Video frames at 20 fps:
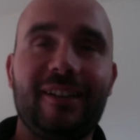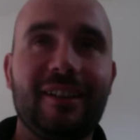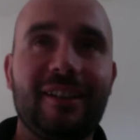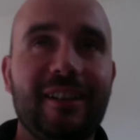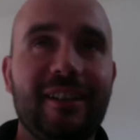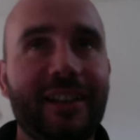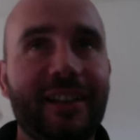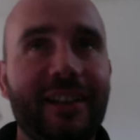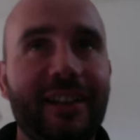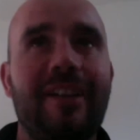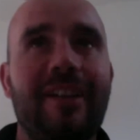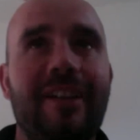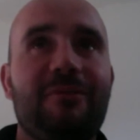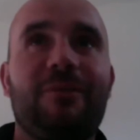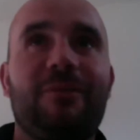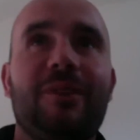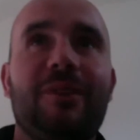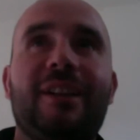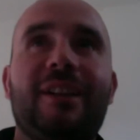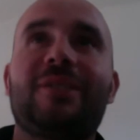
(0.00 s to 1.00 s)
and that kind of
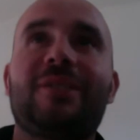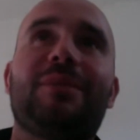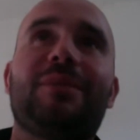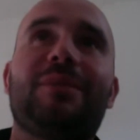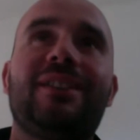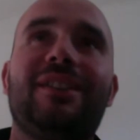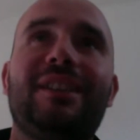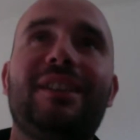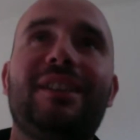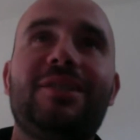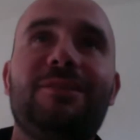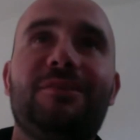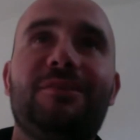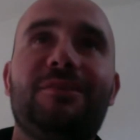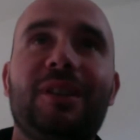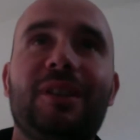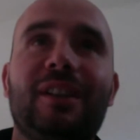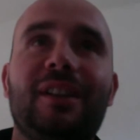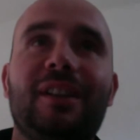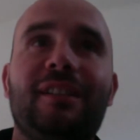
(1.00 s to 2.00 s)
reflects my teaching,
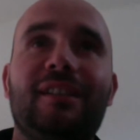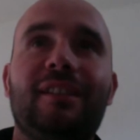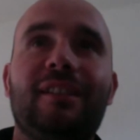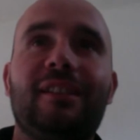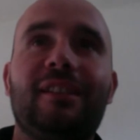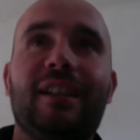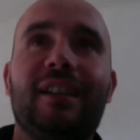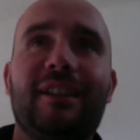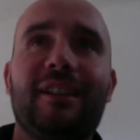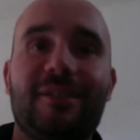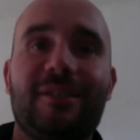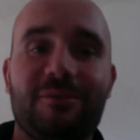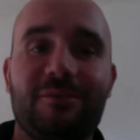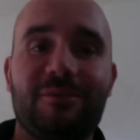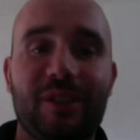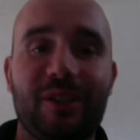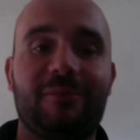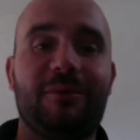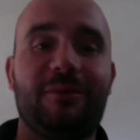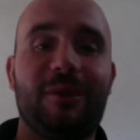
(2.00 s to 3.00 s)
thinking that that's
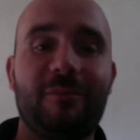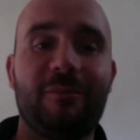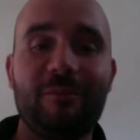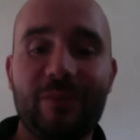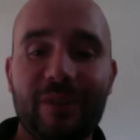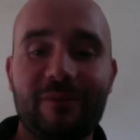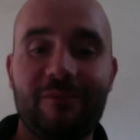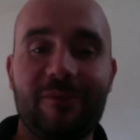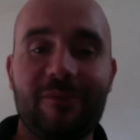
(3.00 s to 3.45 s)
what I want